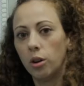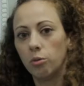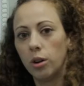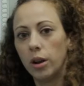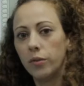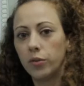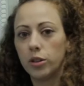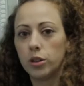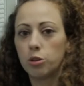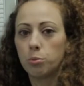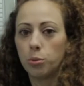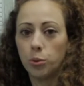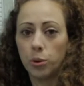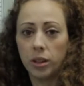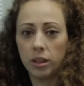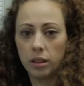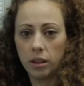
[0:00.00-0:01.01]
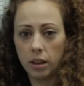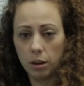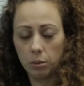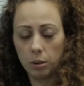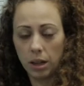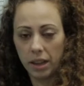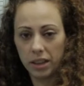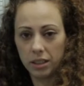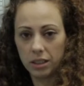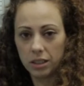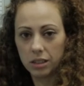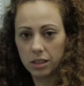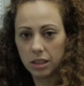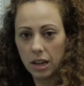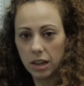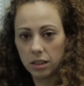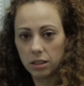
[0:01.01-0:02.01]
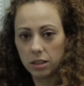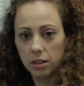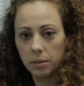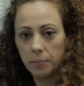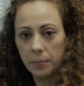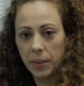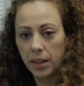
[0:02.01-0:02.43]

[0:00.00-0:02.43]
a reference point that I would like to set.